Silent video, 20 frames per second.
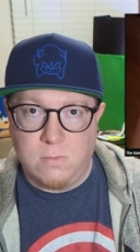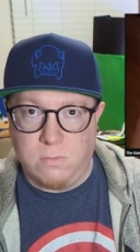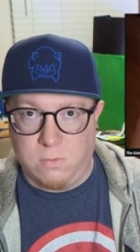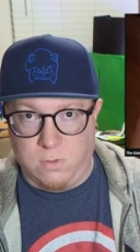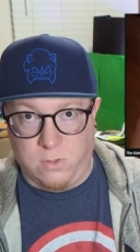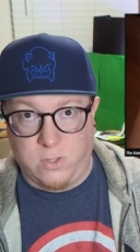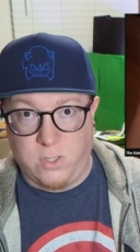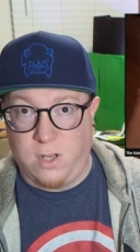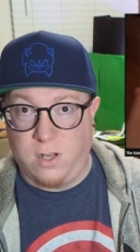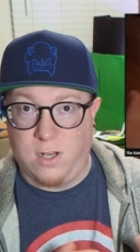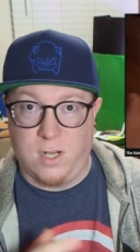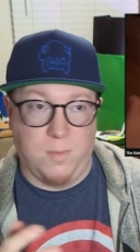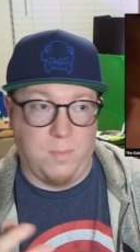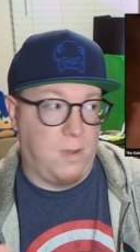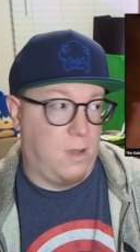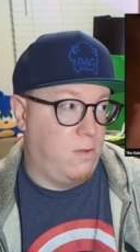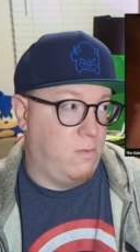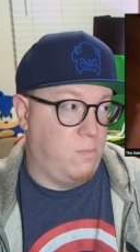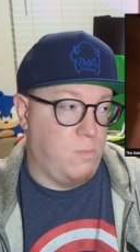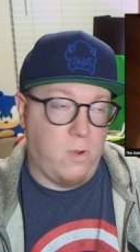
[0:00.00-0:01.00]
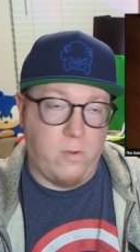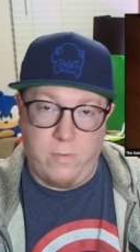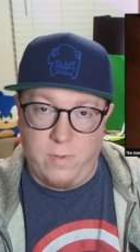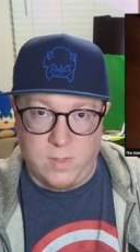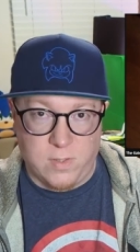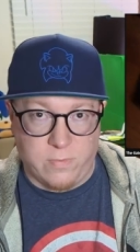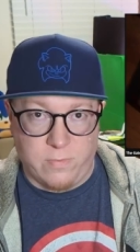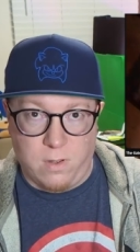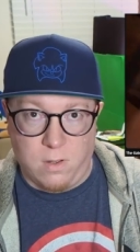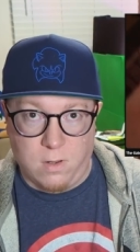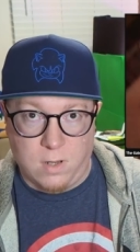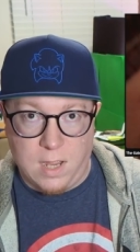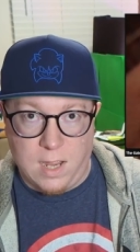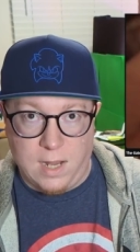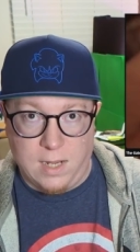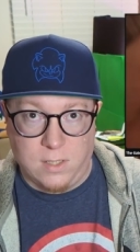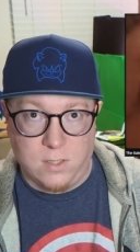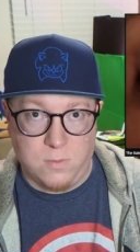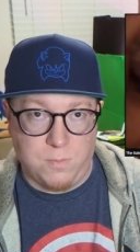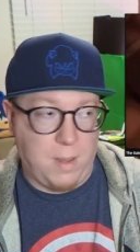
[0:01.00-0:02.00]
We're talking about movies of all
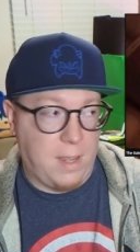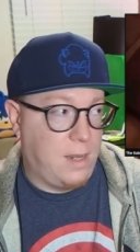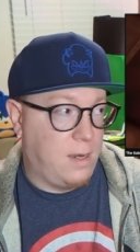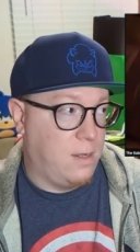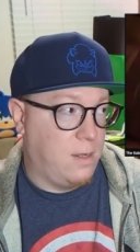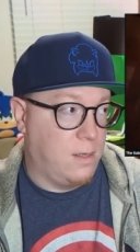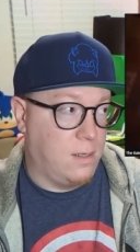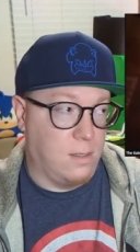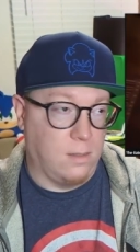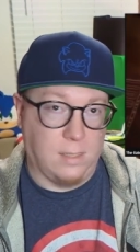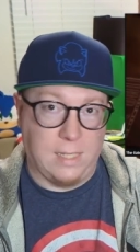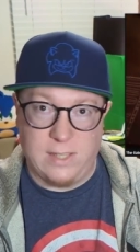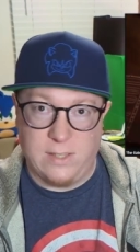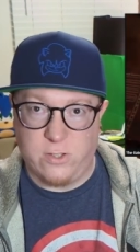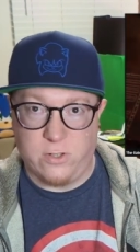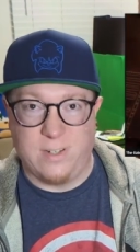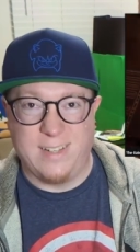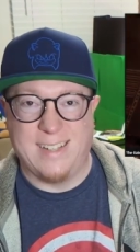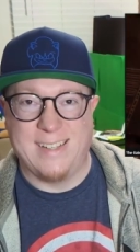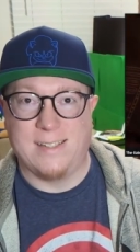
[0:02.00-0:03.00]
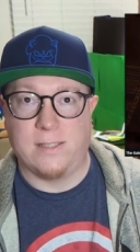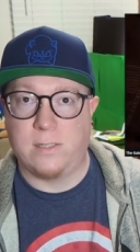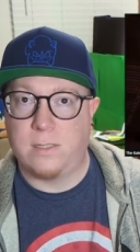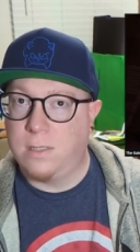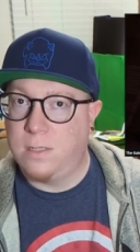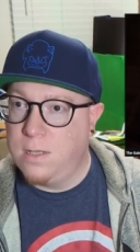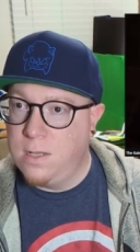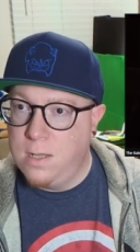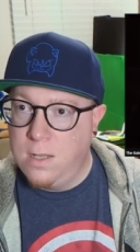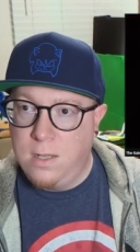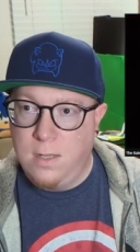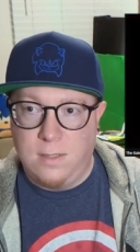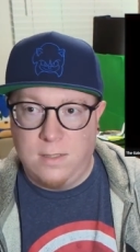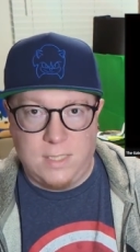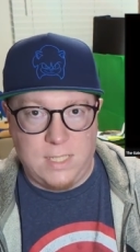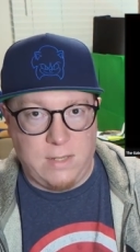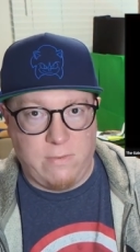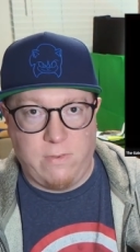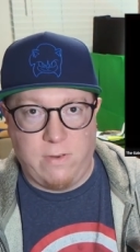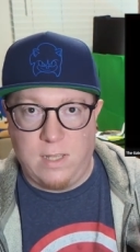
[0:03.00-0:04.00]
kinds. Beta, Laserdisc,
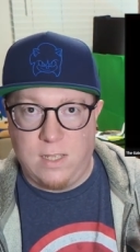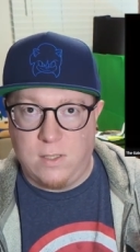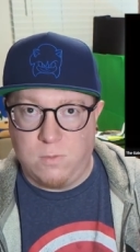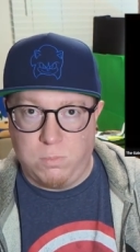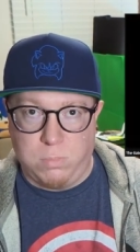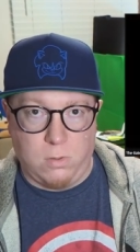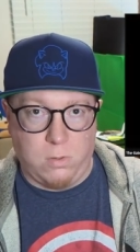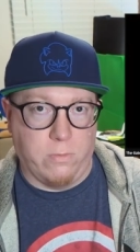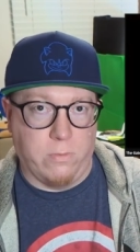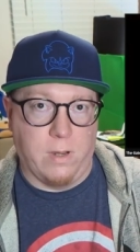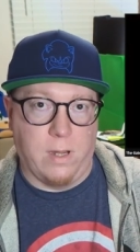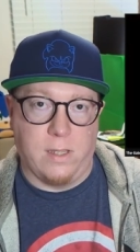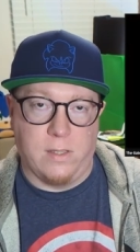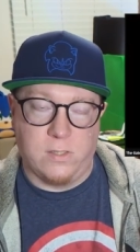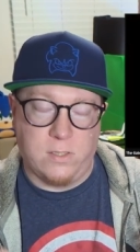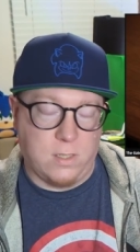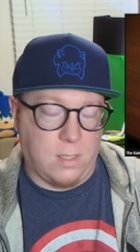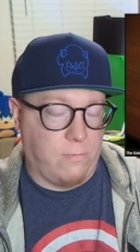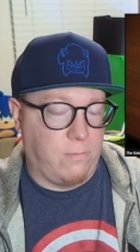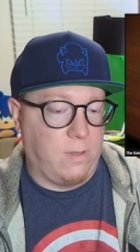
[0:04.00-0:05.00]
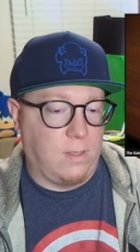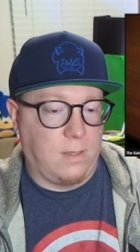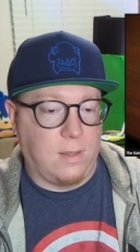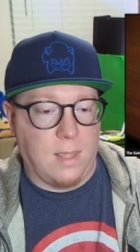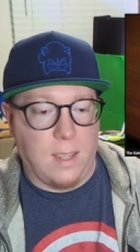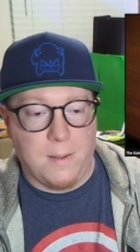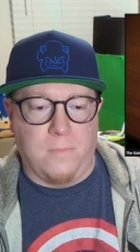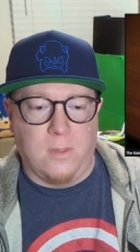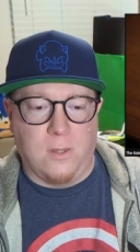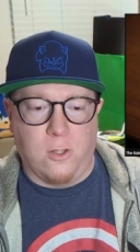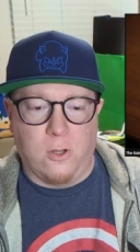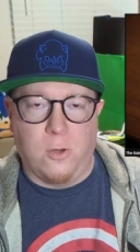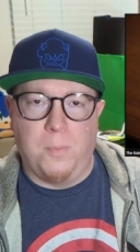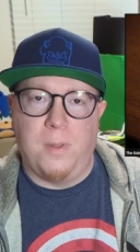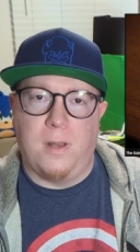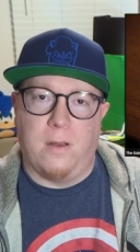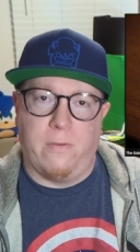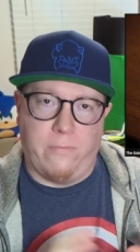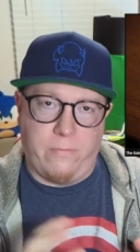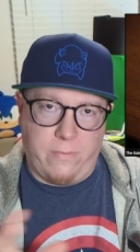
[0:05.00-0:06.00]
DVDs, Blu-rays, stuff like that. A little
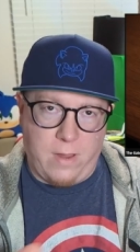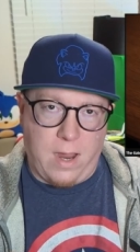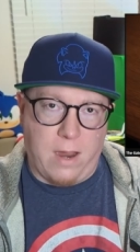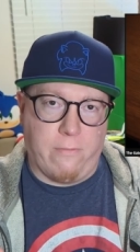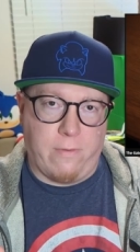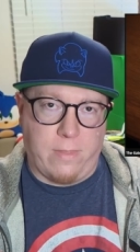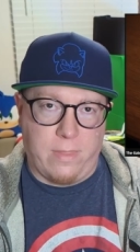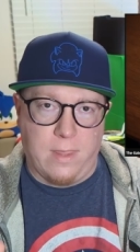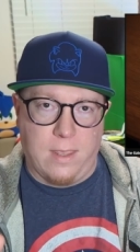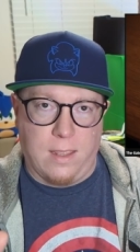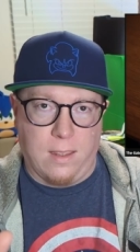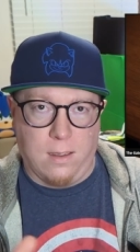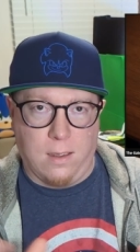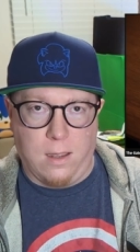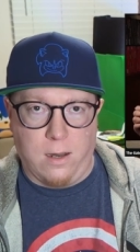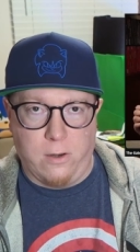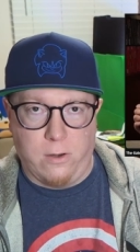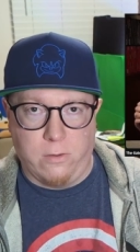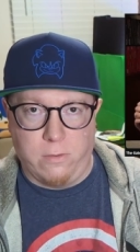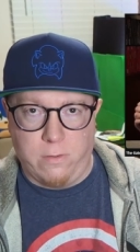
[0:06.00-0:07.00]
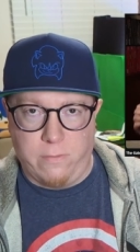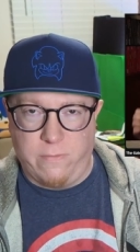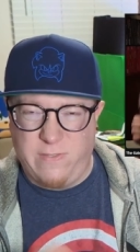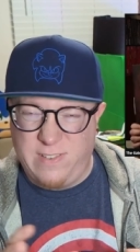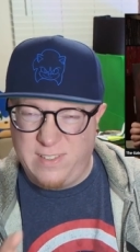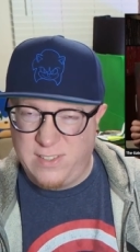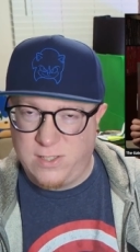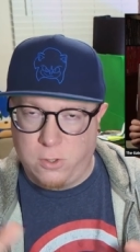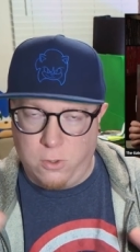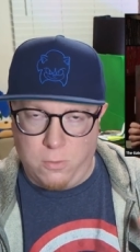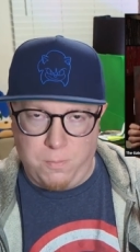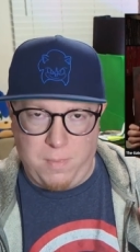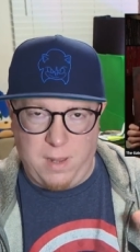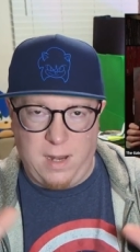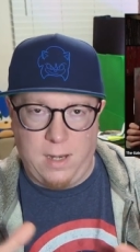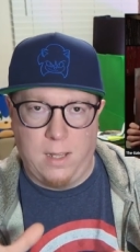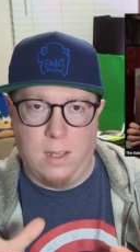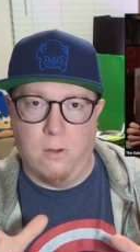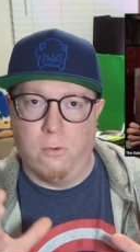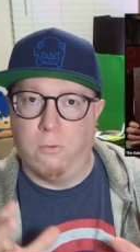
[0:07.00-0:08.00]
bit of everything under the physical
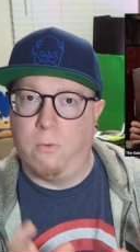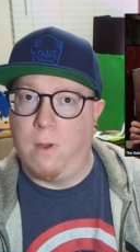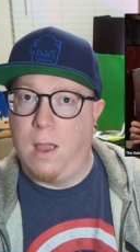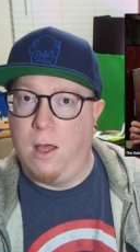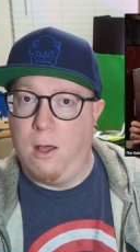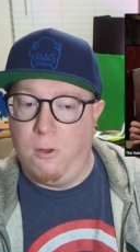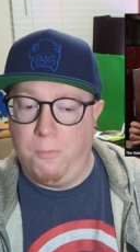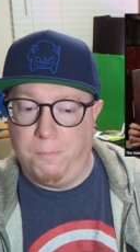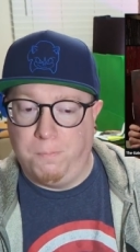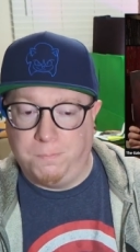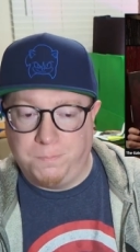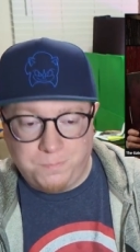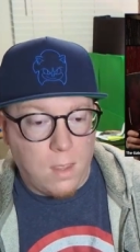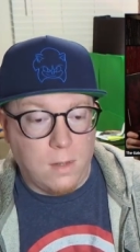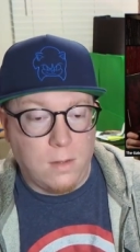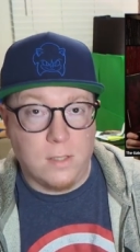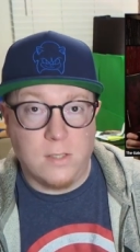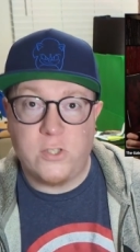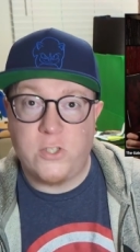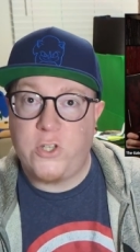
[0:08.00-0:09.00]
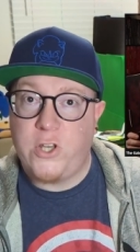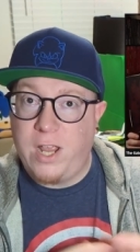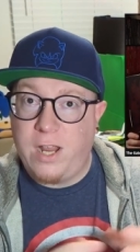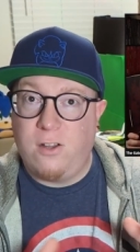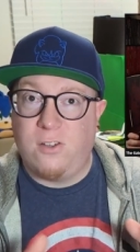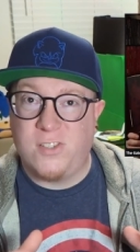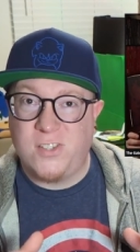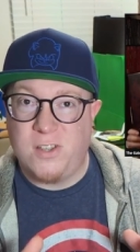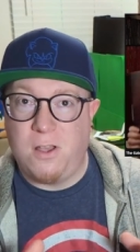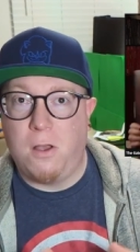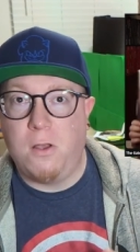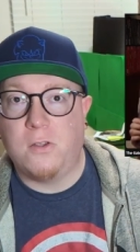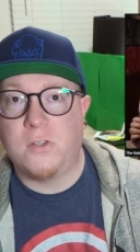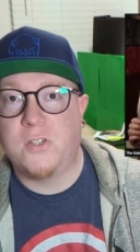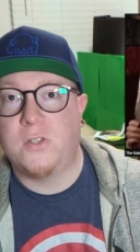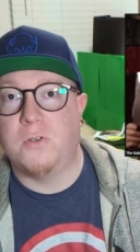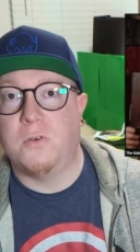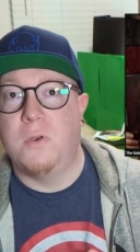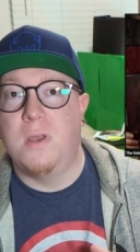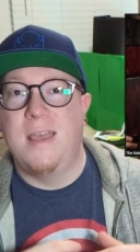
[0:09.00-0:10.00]
media realm. This channel is
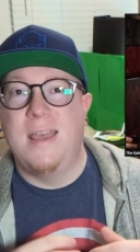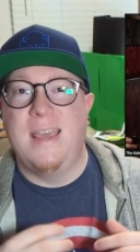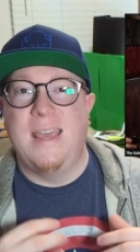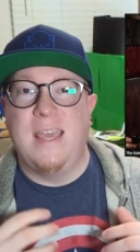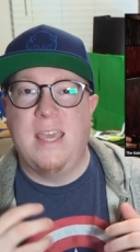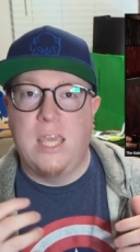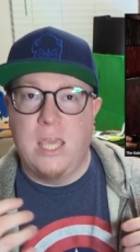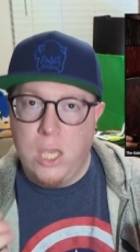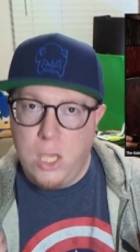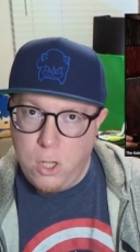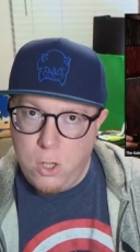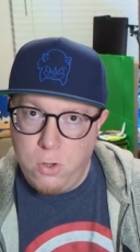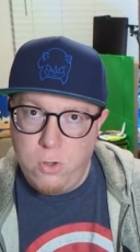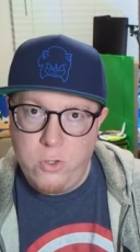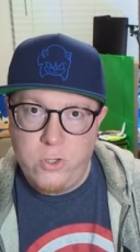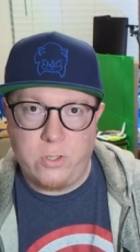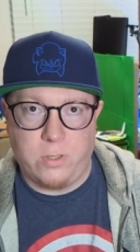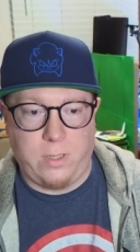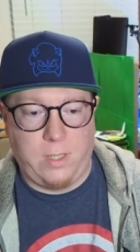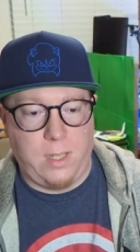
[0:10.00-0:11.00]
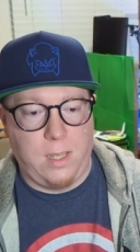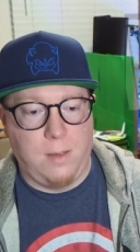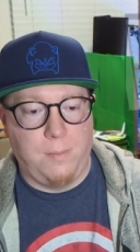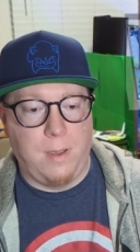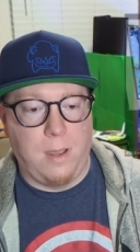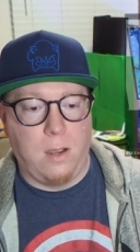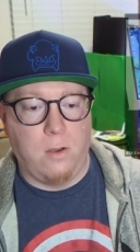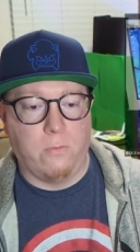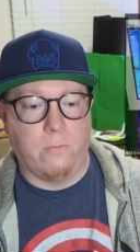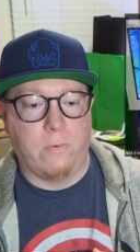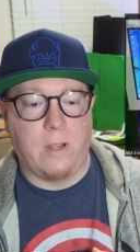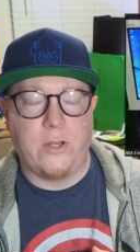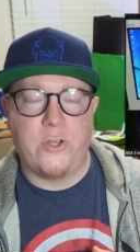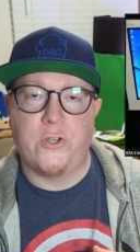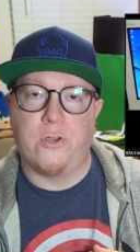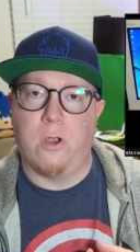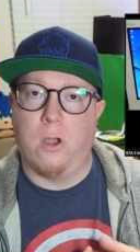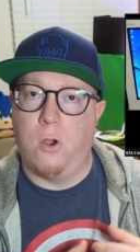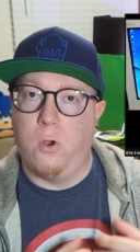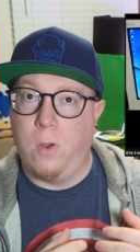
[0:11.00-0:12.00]
also hugely about
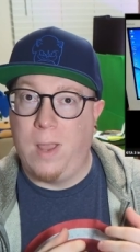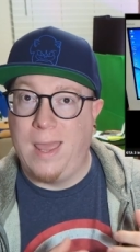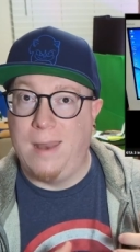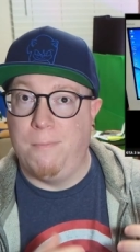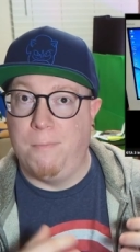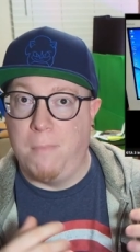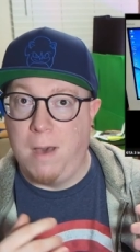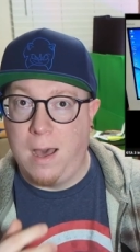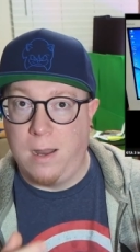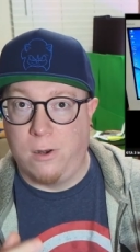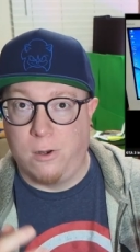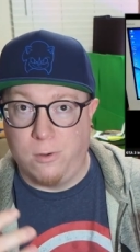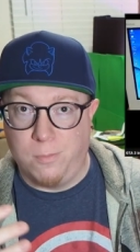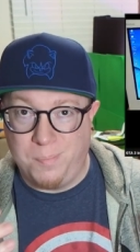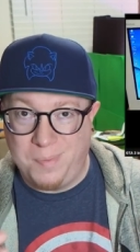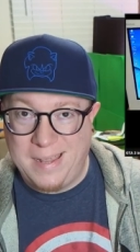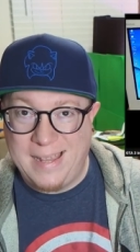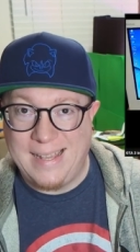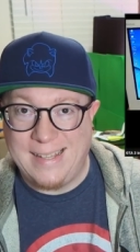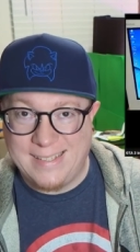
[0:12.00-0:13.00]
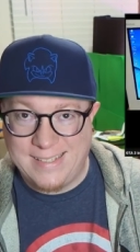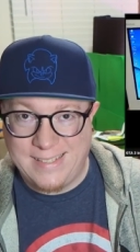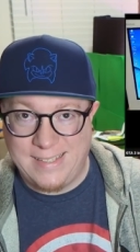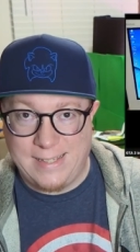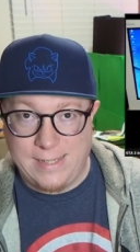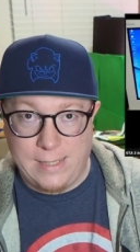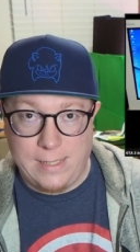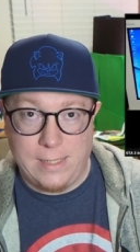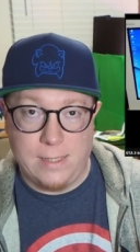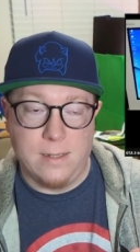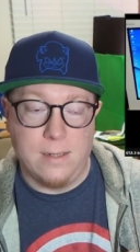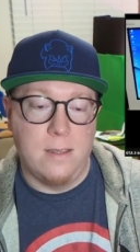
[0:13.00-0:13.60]
retro and modern PC